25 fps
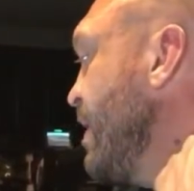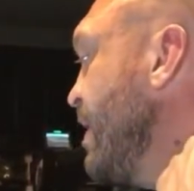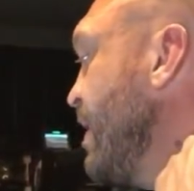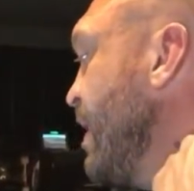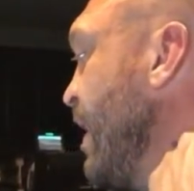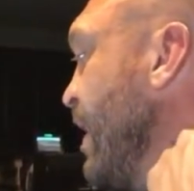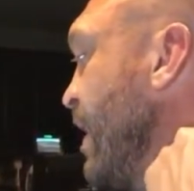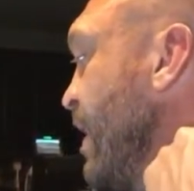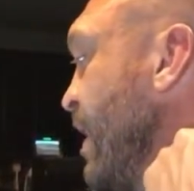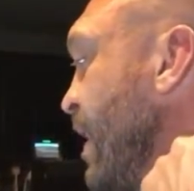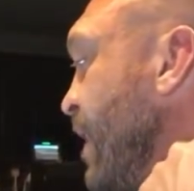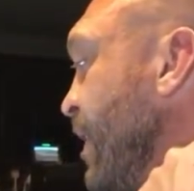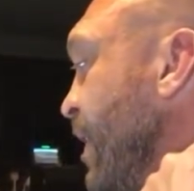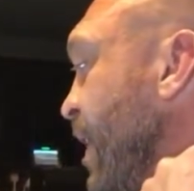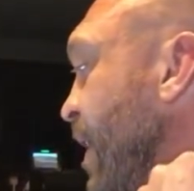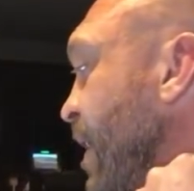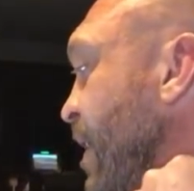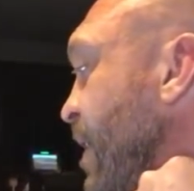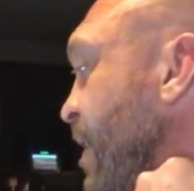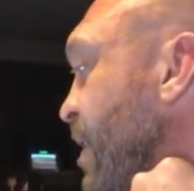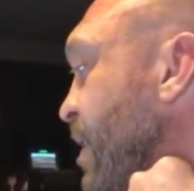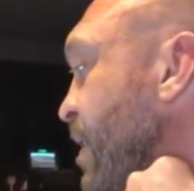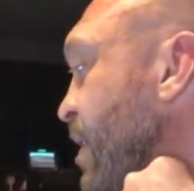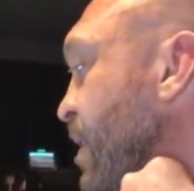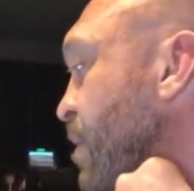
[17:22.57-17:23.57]
And
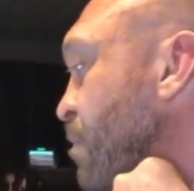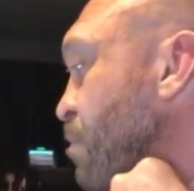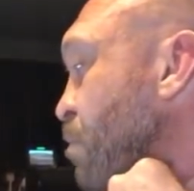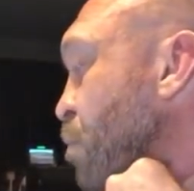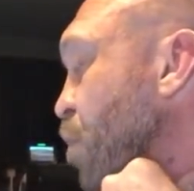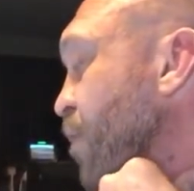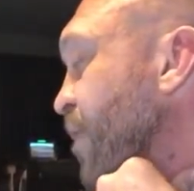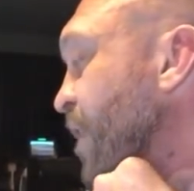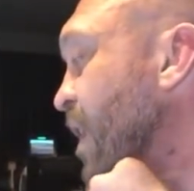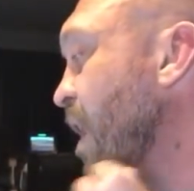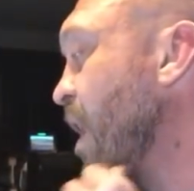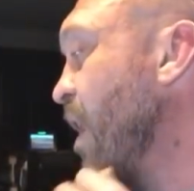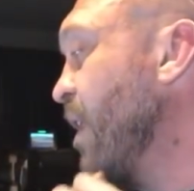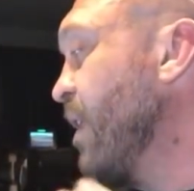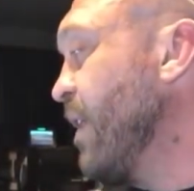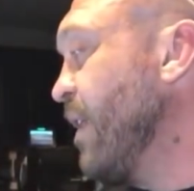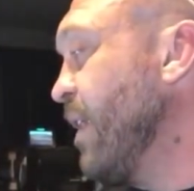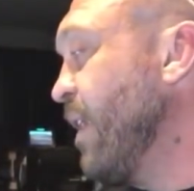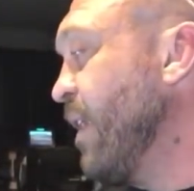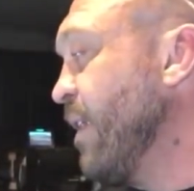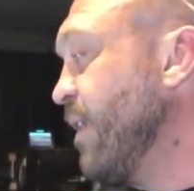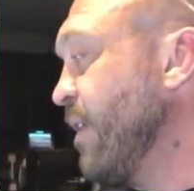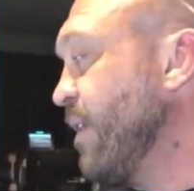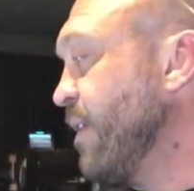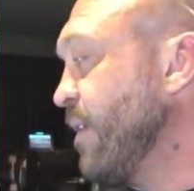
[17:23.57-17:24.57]
then moving on
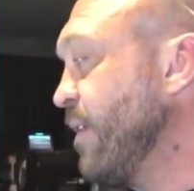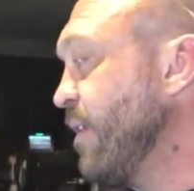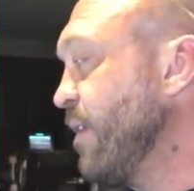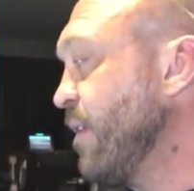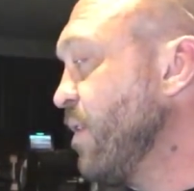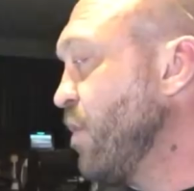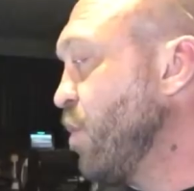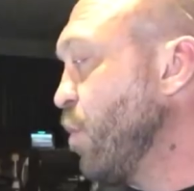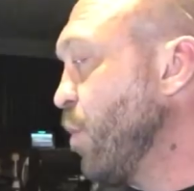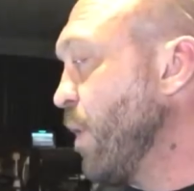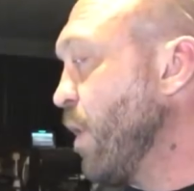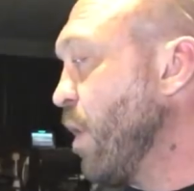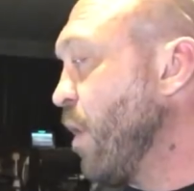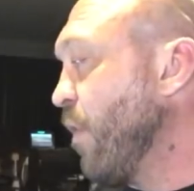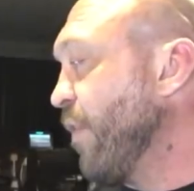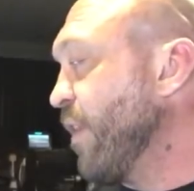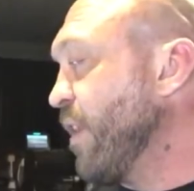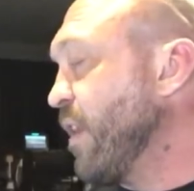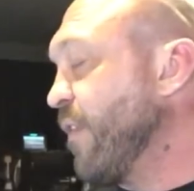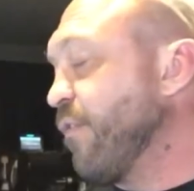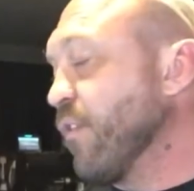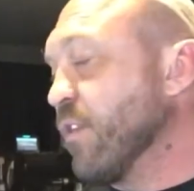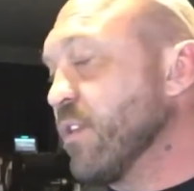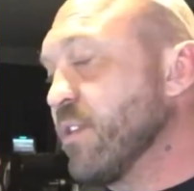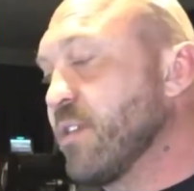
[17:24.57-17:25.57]
and doing all the
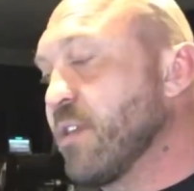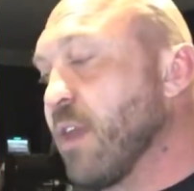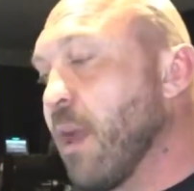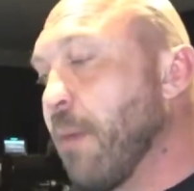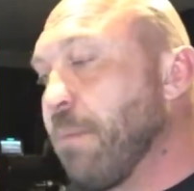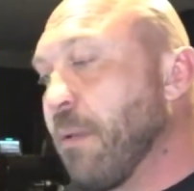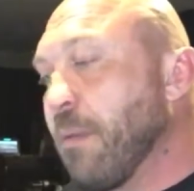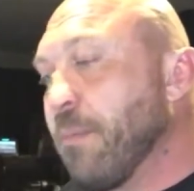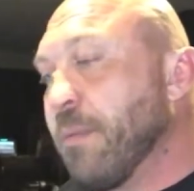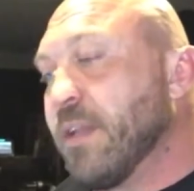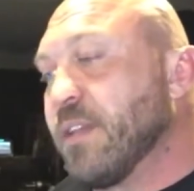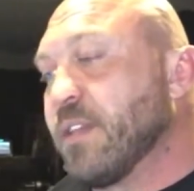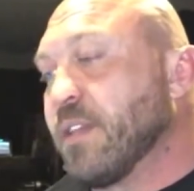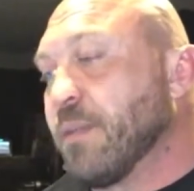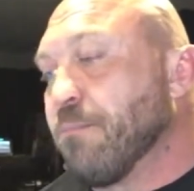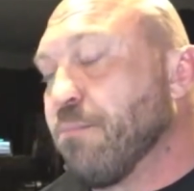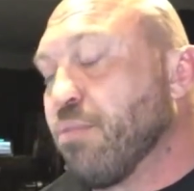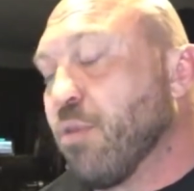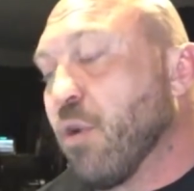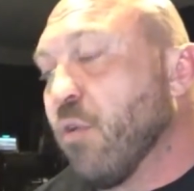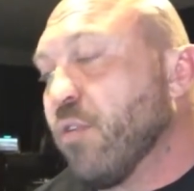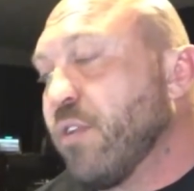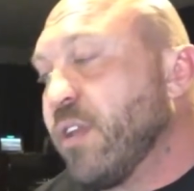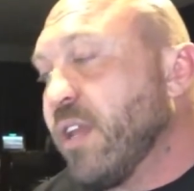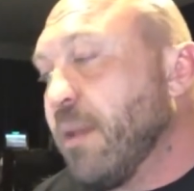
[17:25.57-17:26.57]
different supplements and
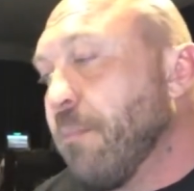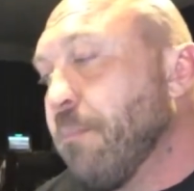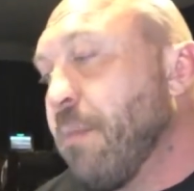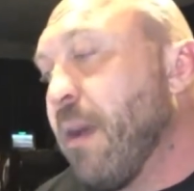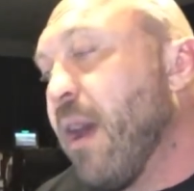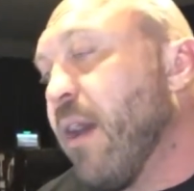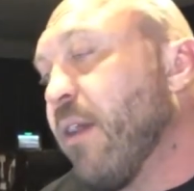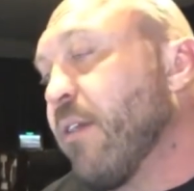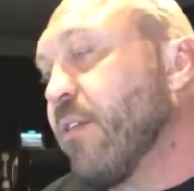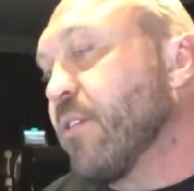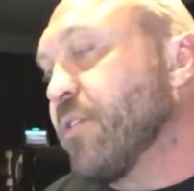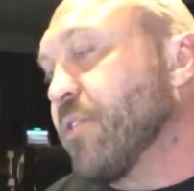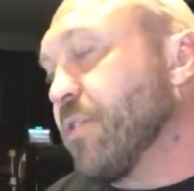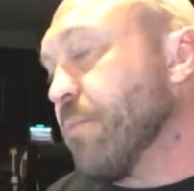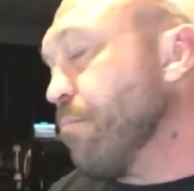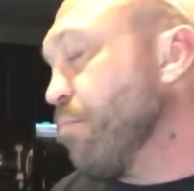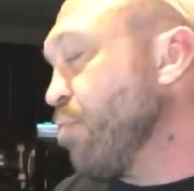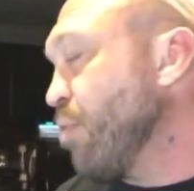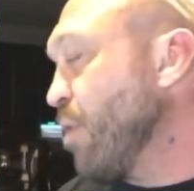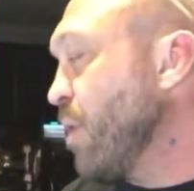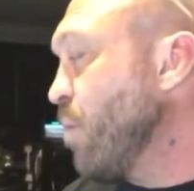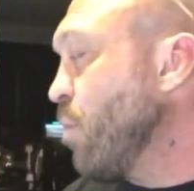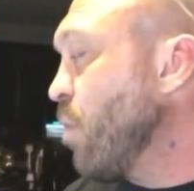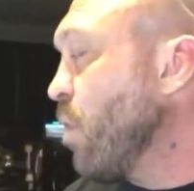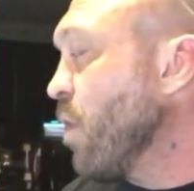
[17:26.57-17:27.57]
protein powders and
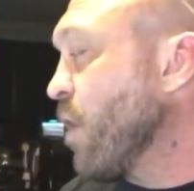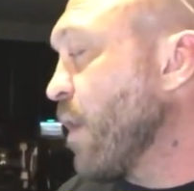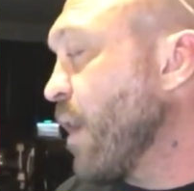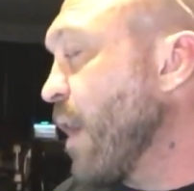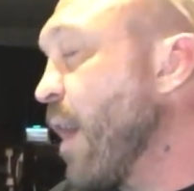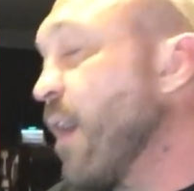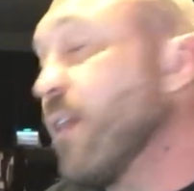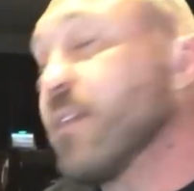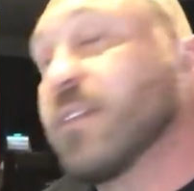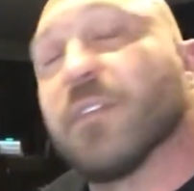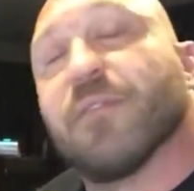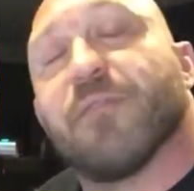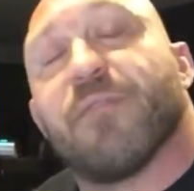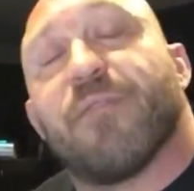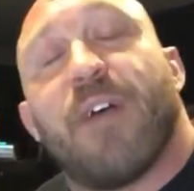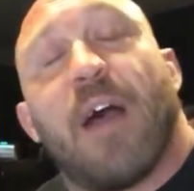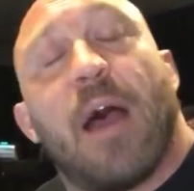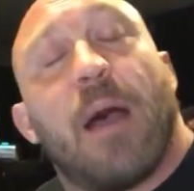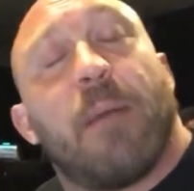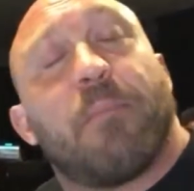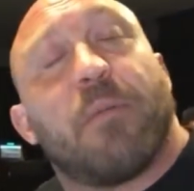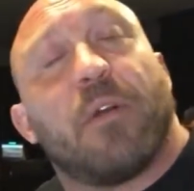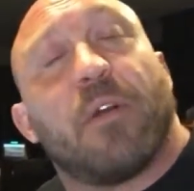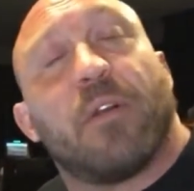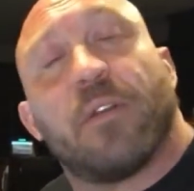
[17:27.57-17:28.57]
pre-workouts and
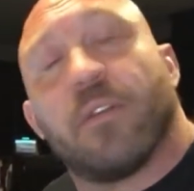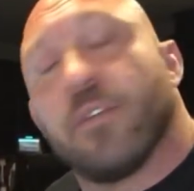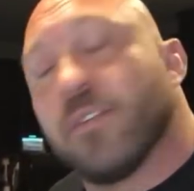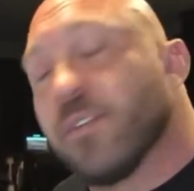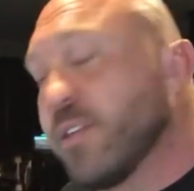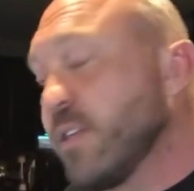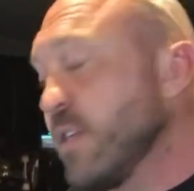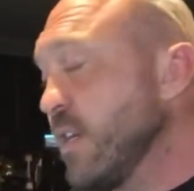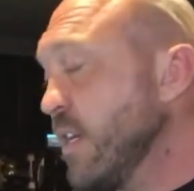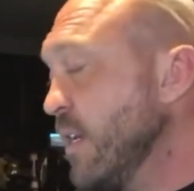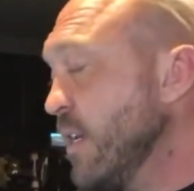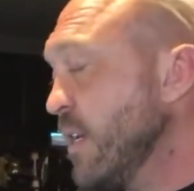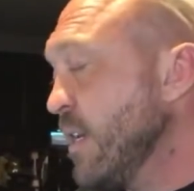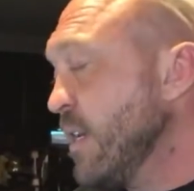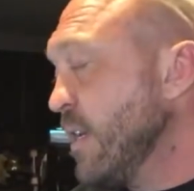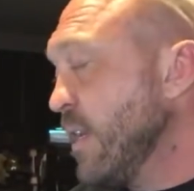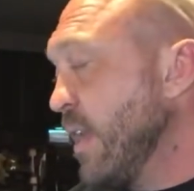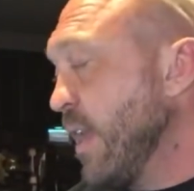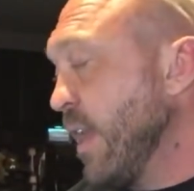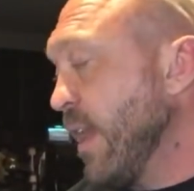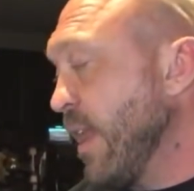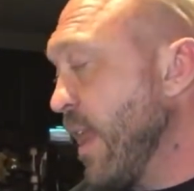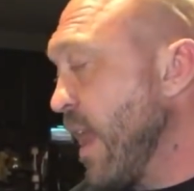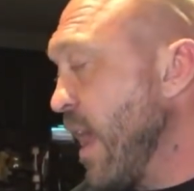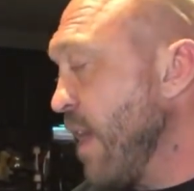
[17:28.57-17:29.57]
fat burners
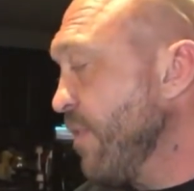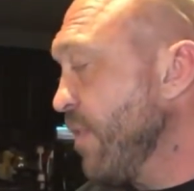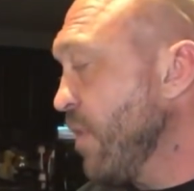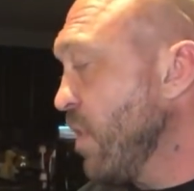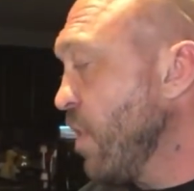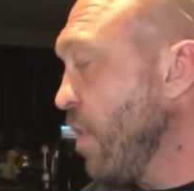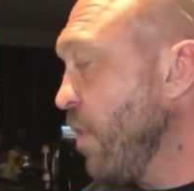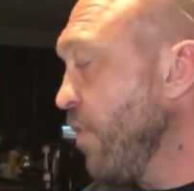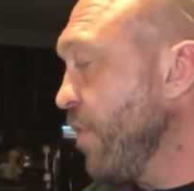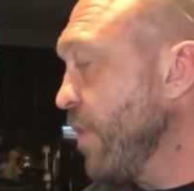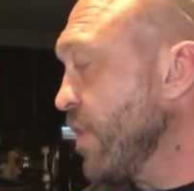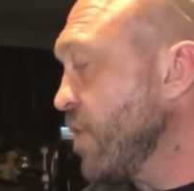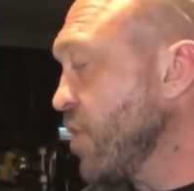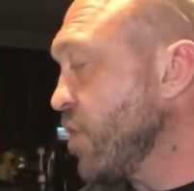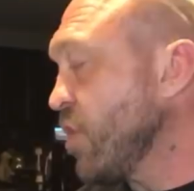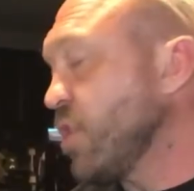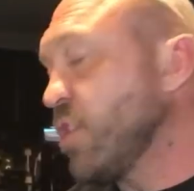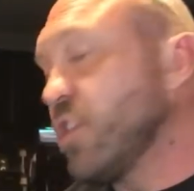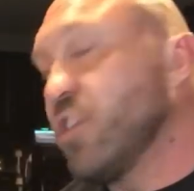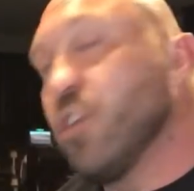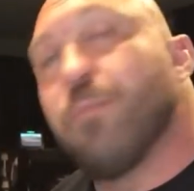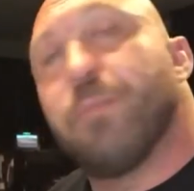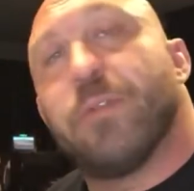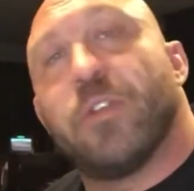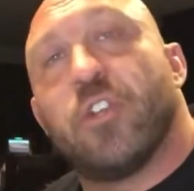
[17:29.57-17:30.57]
and having all this
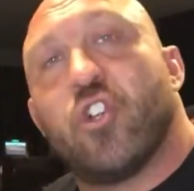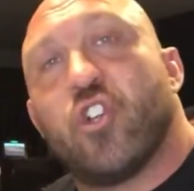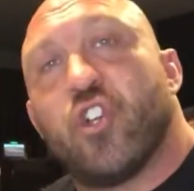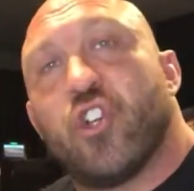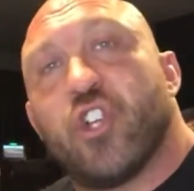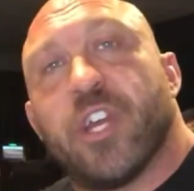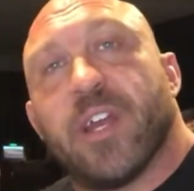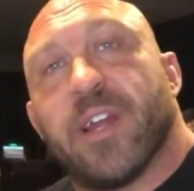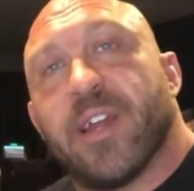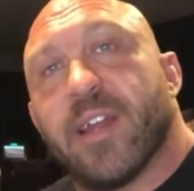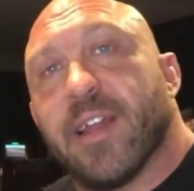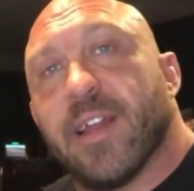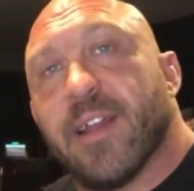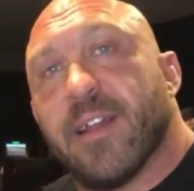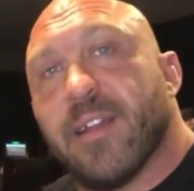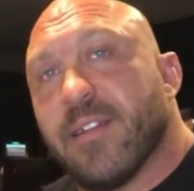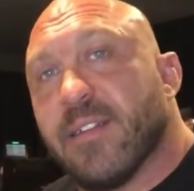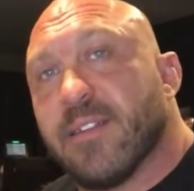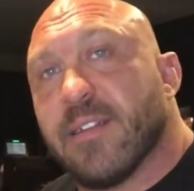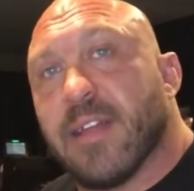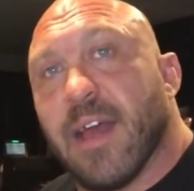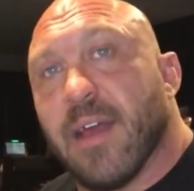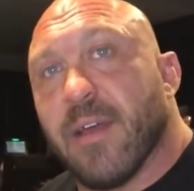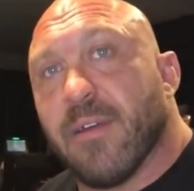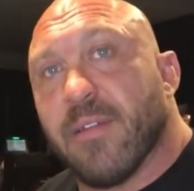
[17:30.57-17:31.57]
stupid shit in it
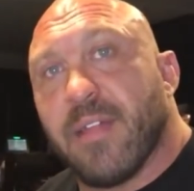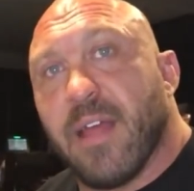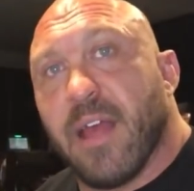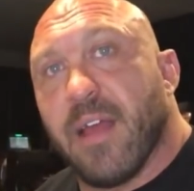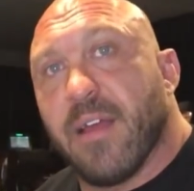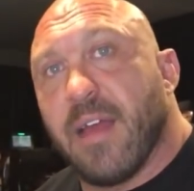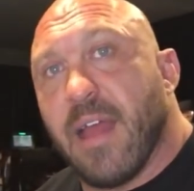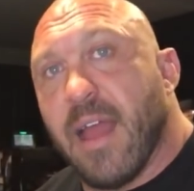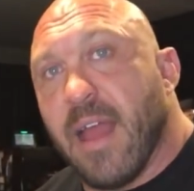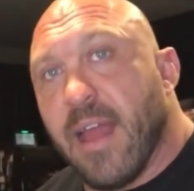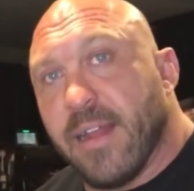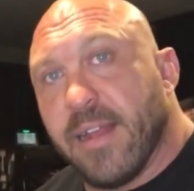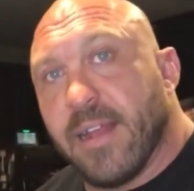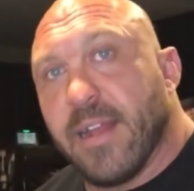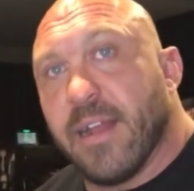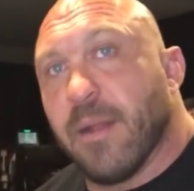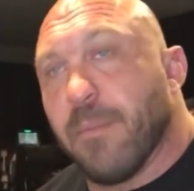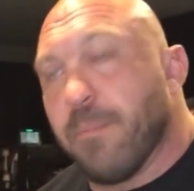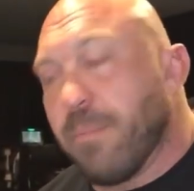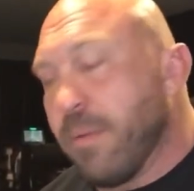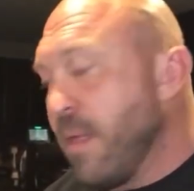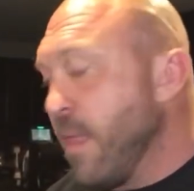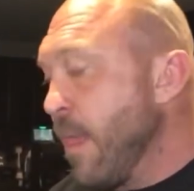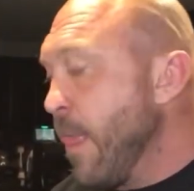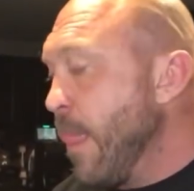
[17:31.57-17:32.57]
that ended up,